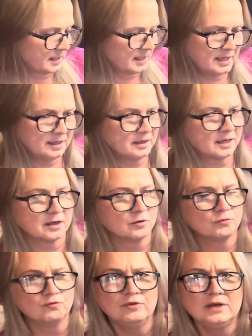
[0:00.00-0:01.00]
in like a
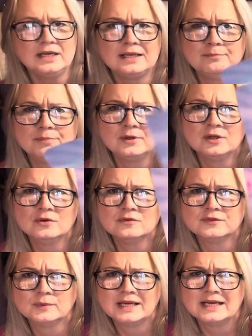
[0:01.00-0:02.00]
really
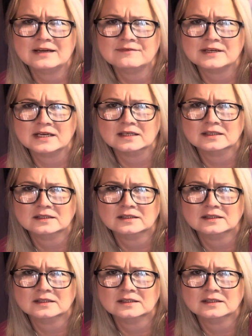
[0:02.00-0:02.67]
beautiful area.